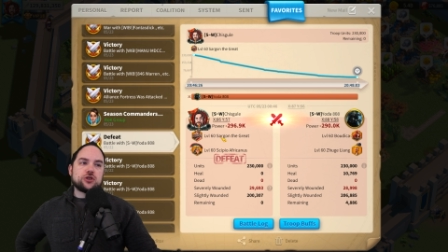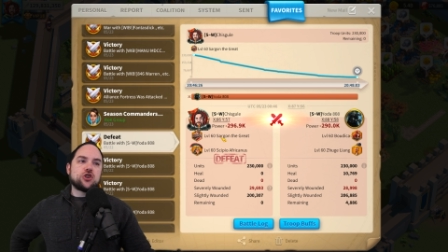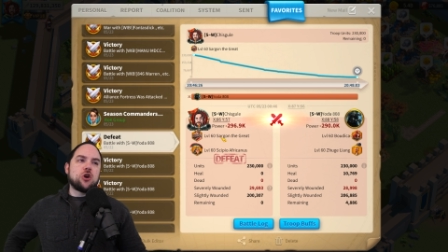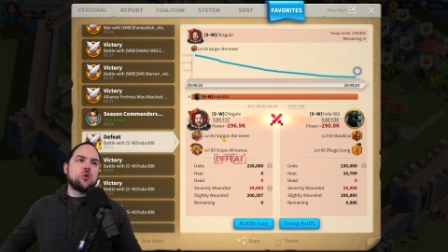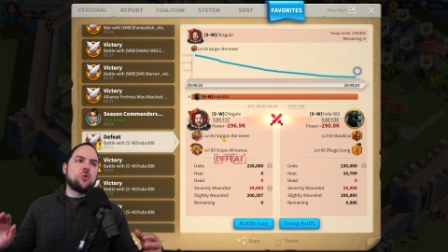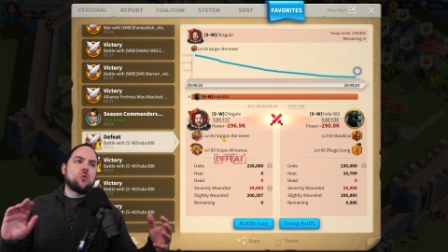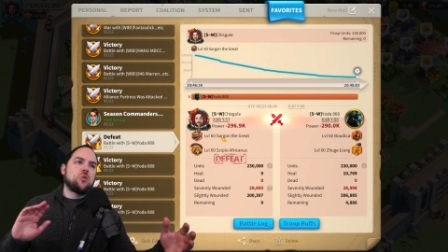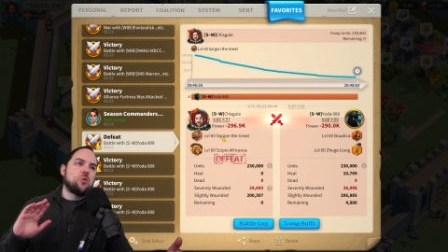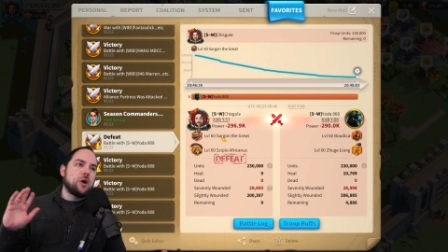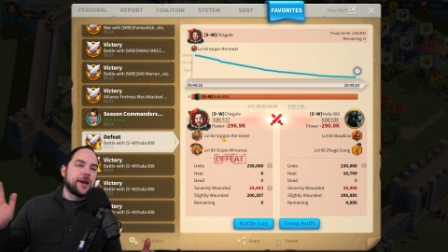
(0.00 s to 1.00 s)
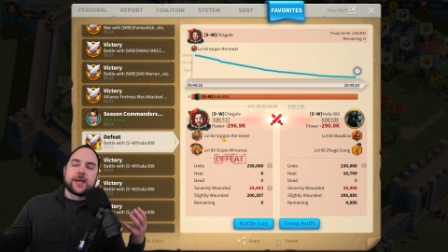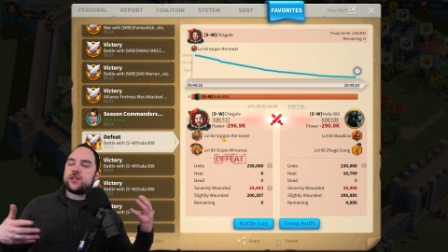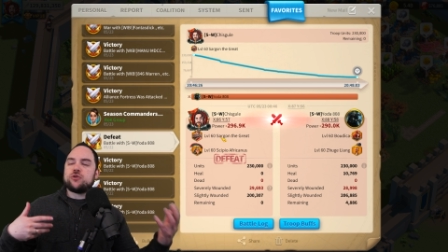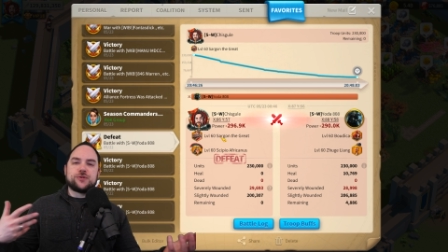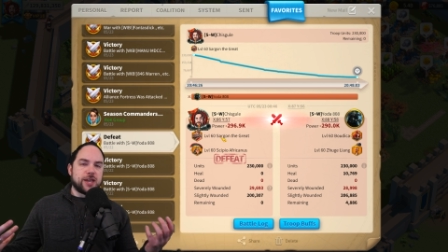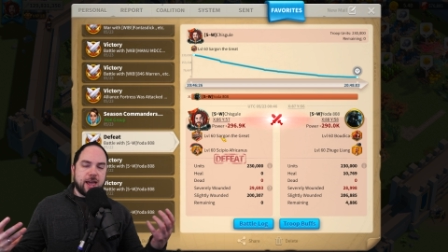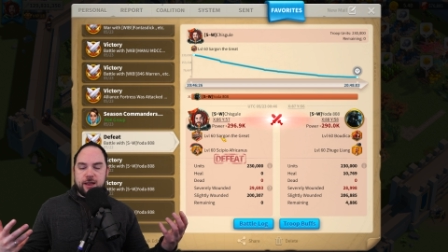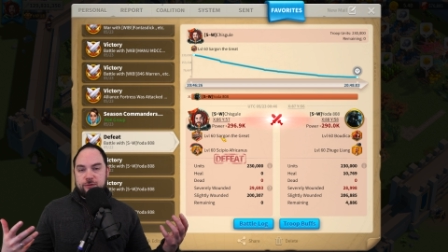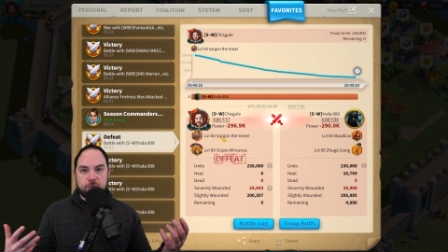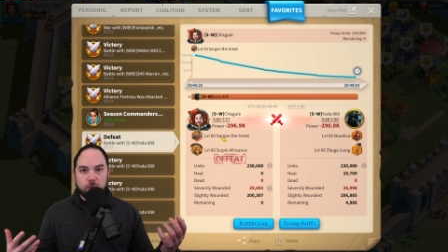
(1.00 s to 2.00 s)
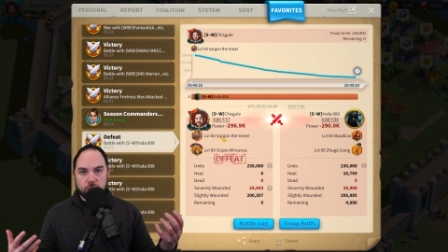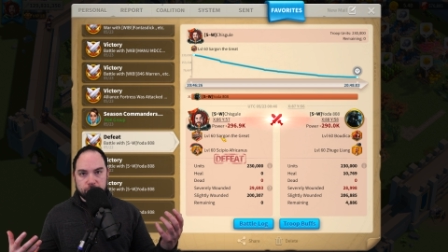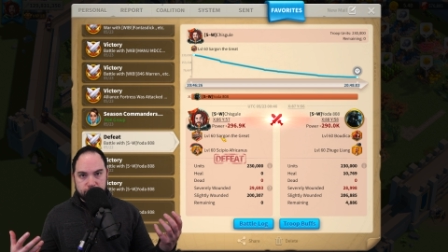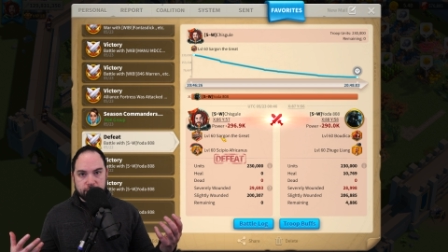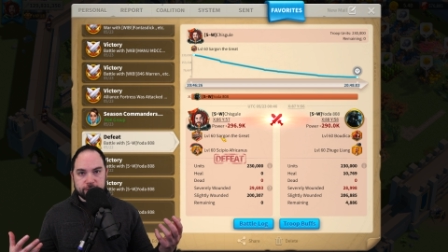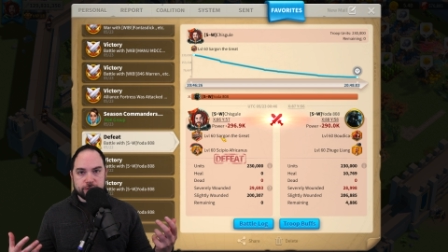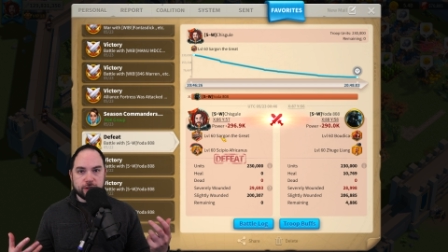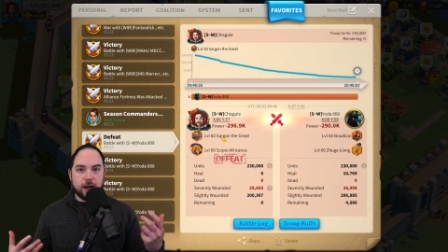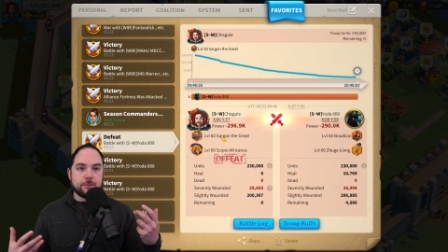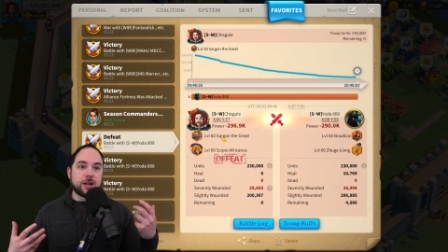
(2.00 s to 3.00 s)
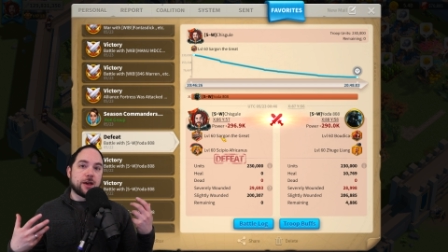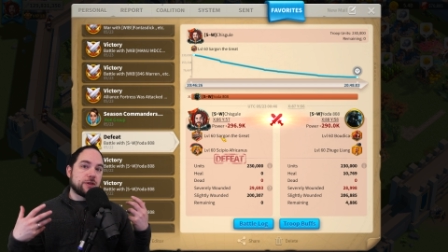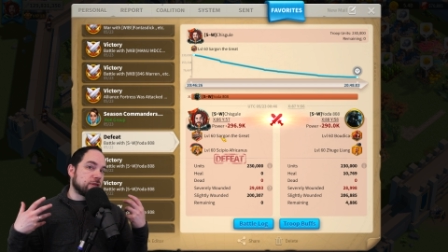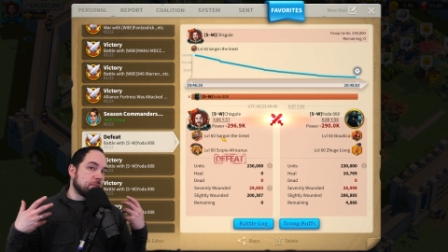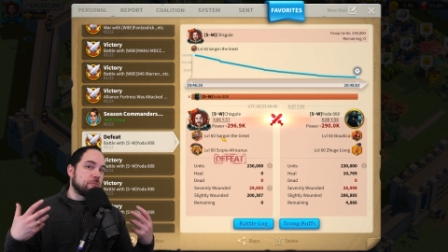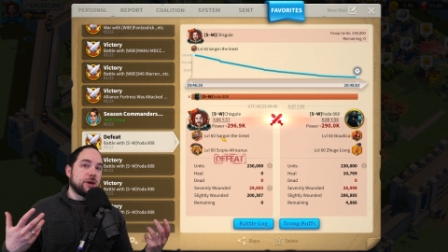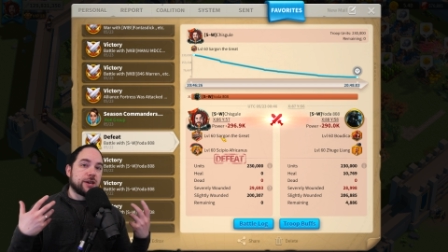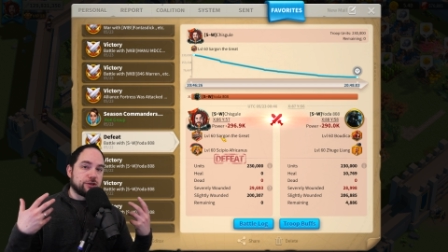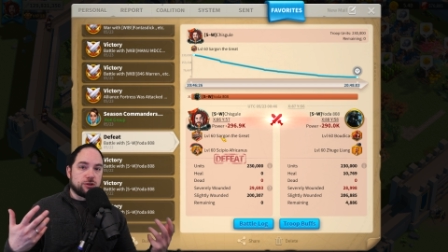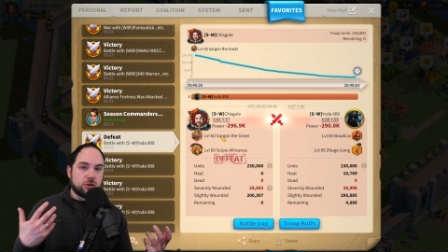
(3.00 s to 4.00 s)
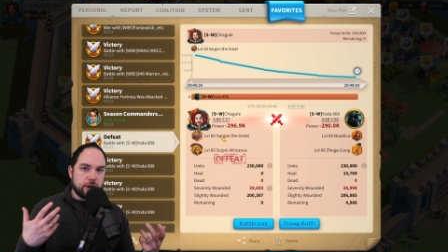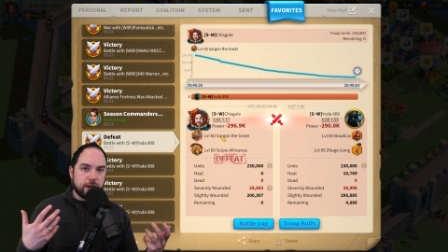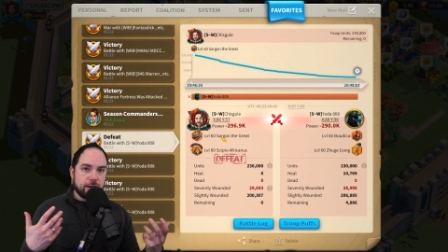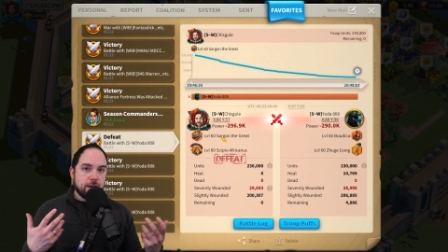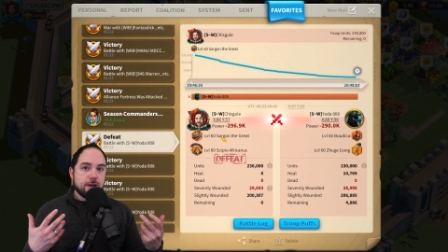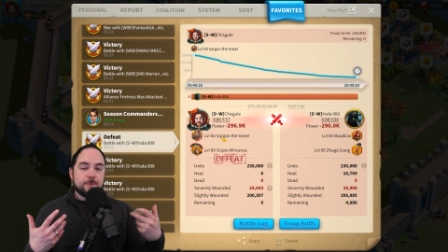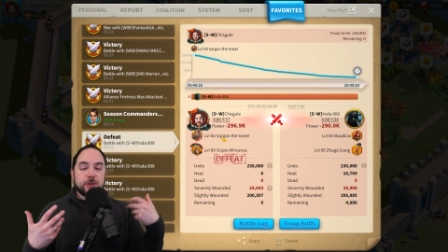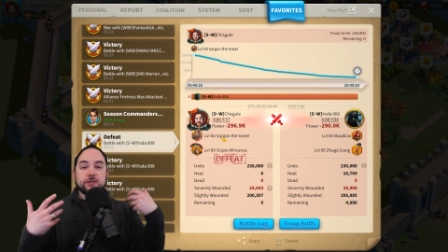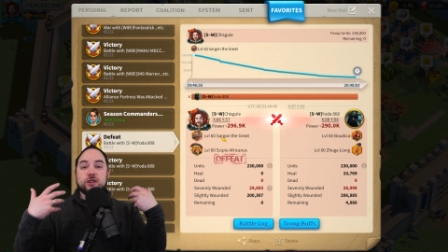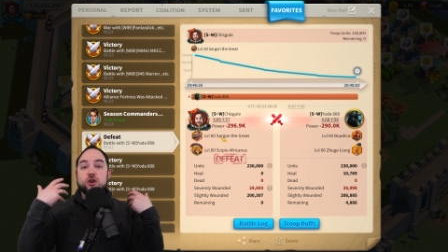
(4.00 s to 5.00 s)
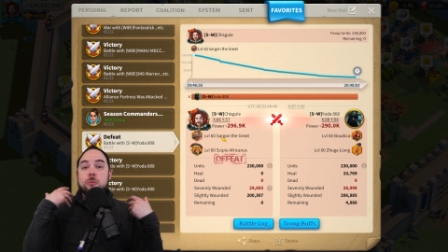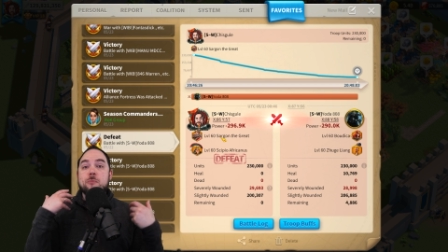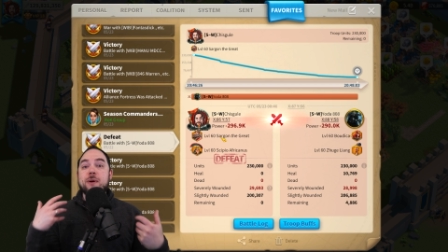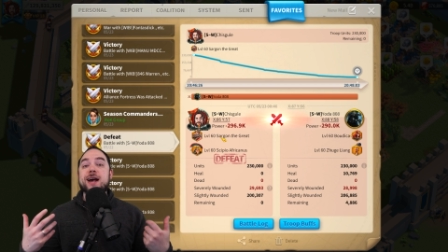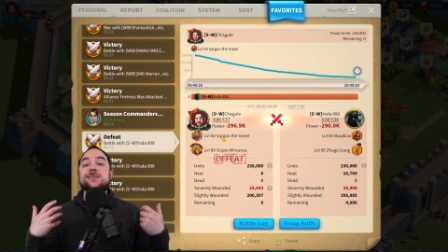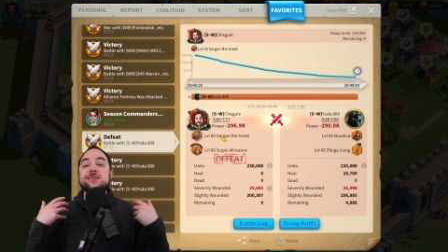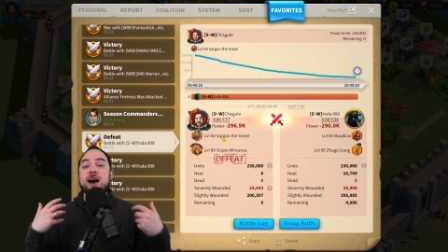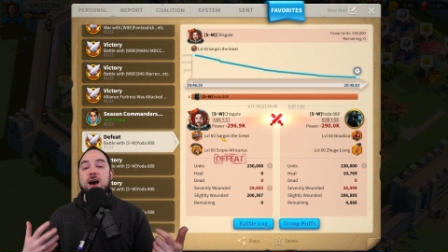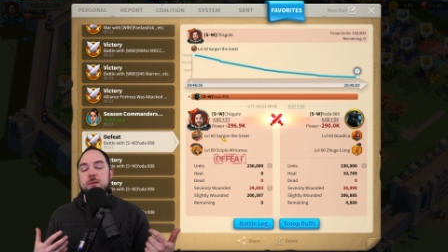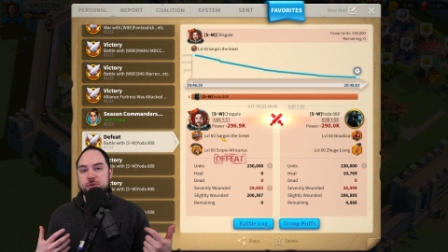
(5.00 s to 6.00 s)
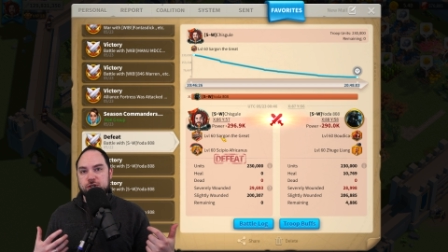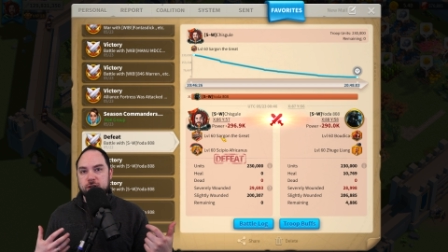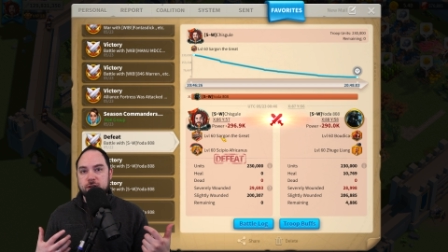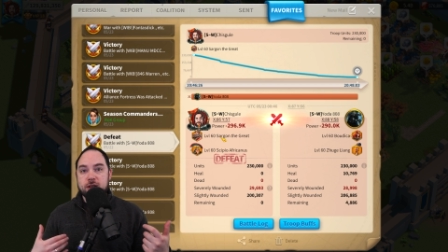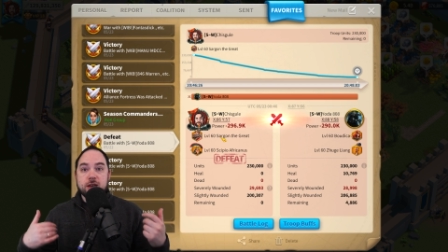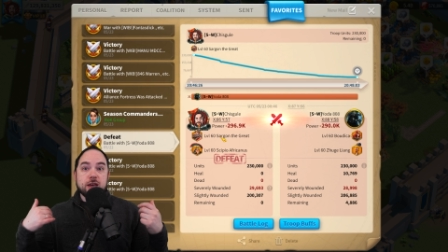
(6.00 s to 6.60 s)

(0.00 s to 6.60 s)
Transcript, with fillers: So, what can you take from all of this? I mean, I think the biggest learning is that your best option